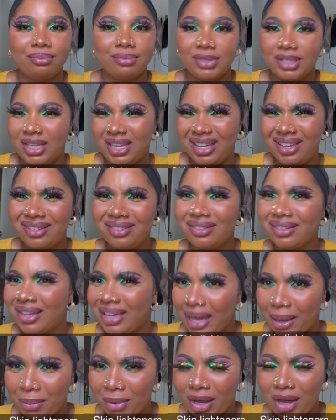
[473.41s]
skin
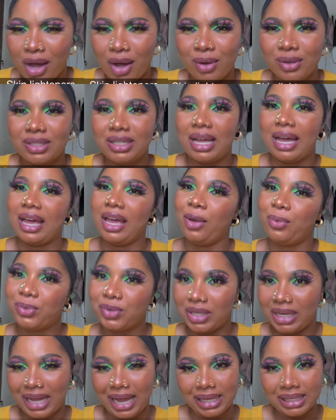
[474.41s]
chemicals that help
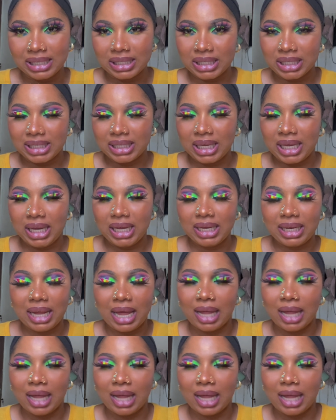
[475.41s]
to lighten the skin